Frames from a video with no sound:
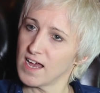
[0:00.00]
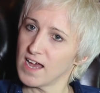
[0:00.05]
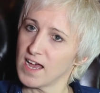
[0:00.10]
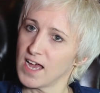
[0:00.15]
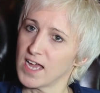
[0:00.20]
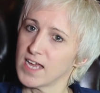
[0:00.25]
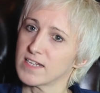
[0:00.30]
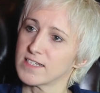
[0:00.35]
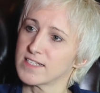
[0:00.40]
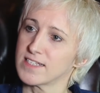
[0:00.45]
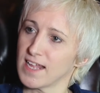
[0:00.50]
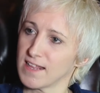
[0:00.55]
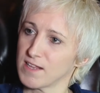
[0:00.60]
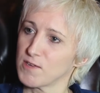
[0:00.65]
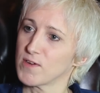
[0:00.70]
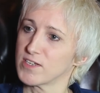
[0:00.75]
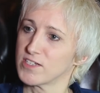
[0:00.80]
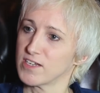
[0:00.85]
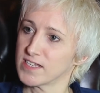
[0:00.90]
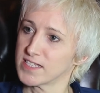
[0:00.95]
understand the
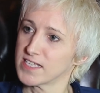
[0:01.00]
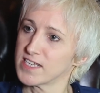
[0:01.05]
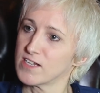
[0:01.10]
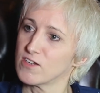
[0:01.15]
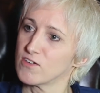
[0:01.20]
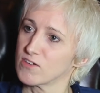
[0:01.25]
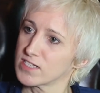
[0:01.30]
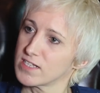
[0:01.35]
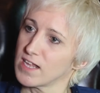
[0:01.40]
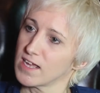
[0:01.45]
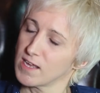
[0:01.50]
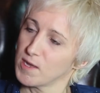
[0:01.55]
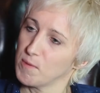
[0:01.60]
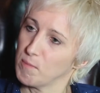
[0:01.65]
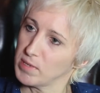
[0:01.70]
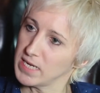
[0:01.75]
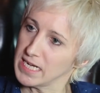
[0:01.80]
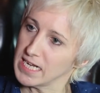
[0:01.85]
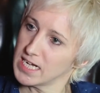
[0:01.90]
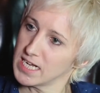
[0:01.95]
question because it looks like
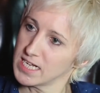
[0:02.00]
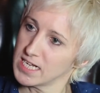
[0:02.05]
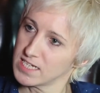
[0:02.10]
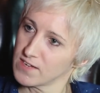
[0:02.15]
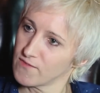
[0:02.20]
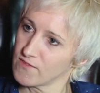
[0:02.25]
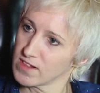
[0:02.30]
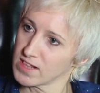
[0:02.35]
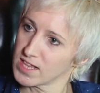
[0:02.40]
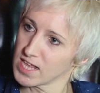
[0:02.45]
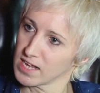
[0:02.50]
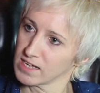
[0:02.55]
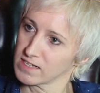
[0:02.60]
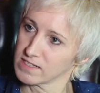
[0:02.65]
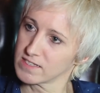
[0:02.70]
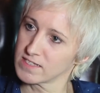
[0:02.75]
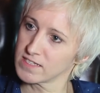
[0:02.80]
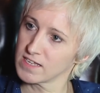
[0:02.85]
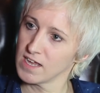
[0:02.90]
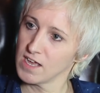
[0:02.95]
completely different
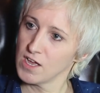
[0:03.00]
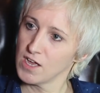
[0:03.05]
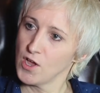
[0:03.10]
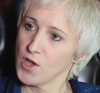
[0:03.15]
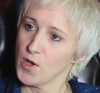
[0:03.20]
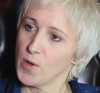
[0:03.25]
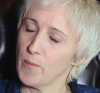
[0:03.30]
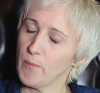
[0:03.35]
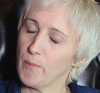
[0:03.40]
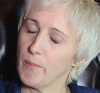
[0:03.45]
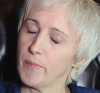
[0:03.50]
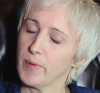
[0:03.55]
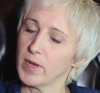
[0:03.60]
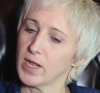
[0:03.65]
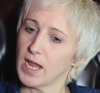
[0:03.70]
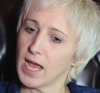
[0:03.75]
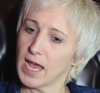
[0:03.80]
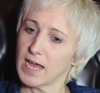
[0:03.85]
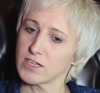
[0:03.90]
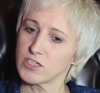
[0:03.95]
things.
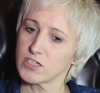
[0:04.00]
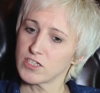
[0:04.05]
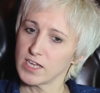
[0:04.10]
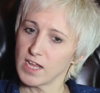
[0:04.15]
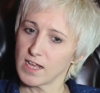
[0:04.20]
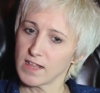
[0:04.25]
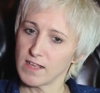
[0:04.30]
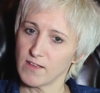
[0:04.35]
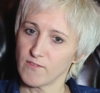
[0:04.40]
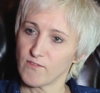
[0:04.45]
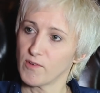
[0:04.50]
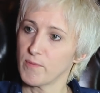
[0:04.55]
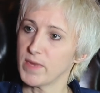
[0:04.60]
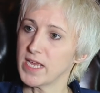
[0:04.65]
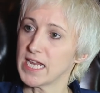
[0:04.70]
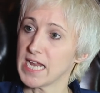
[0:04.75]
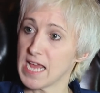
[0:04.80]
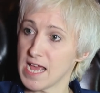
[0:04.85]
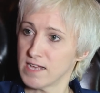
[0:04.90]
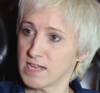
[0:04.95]
But actually, I think for
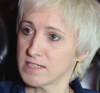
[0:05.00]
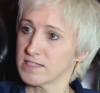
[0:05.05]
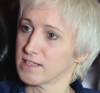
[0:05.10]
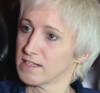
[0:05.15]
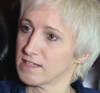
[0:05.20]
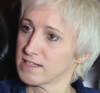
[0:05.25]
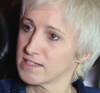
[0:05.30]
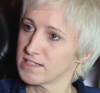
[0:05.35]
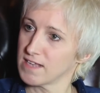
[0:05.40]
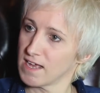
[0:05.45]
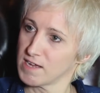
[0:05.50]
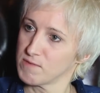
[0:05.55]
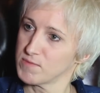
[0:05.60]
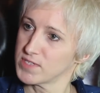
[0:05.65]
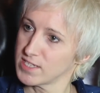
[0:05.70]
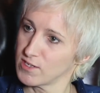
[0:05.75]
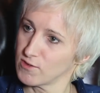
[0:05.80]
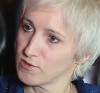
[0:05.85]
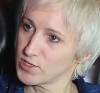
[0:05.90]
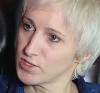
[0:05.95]
me, in essence, I'm
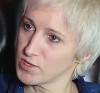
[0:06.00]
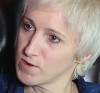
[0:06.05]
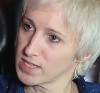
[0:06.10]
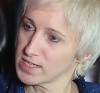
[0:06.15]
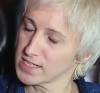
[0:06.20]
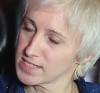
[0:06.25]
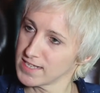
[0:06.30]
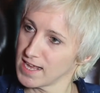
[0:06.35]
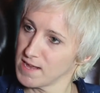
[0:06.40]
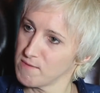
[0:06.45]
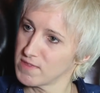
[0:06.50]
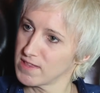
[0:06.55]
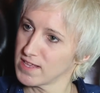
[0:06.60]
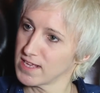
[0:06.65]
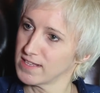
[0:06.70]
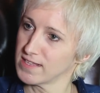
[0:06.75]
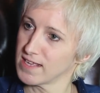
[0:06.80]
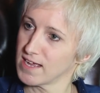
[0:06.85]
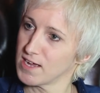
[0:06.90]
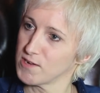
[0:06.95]
still doing the same
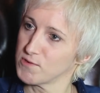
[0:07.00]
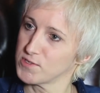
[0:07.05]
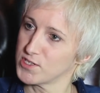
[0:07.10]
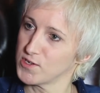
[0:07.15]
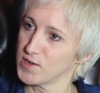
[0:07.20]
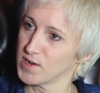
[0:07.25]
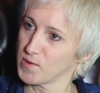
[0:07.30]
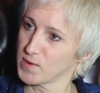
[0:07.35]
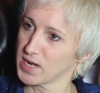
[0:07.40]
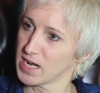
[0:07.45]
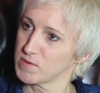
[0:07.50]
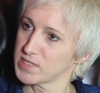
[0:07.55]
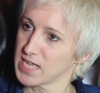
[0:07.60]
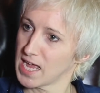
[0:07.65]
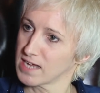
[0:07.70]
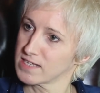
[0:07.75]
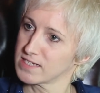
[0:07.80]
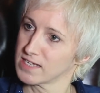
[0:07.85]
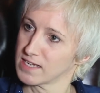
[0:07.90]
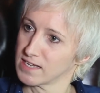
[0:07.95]
thing that I was doing when I was
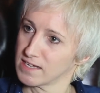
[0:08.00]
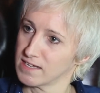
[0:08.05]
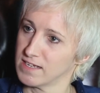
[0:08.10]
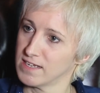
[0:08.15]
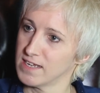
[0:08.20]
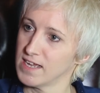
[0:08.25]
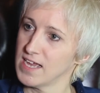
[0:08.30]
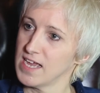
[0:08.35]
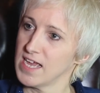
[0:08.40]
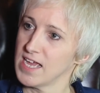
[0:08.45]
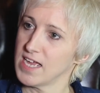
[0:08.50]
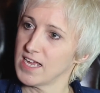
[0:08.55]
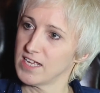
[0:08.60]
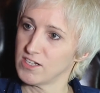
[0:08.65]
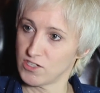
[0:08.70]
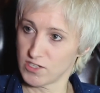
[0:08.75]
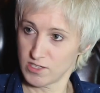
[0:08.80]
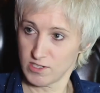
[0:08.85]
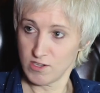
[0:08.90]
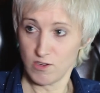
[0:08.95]
acting.
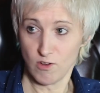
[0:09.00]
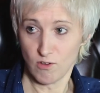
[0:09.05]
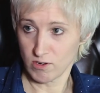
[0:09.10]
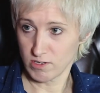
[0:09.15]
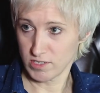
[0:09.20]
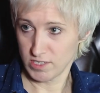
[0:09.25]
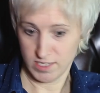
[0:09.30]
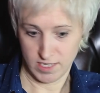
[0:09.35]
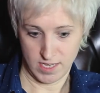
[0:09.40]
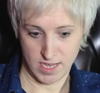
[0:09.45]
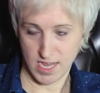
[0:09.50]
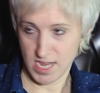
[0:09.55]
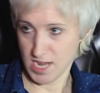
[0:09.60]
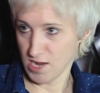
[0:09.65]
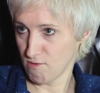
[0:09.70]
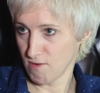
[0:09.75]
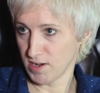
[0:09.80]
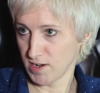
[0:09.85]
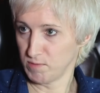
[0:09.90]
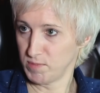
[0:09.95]
It just looks
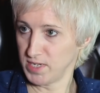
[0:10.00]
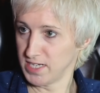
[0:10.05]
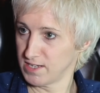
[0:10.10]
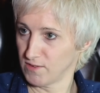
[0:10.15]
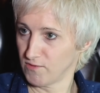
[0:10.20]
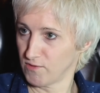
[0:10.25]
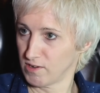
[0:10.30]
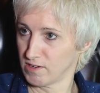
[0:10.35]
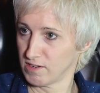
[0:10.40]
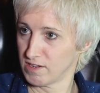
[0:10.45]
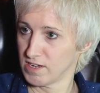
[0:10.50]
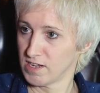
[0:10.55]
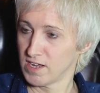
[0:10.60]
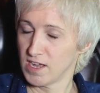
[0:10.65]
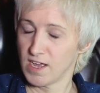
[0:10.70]
incredibly different.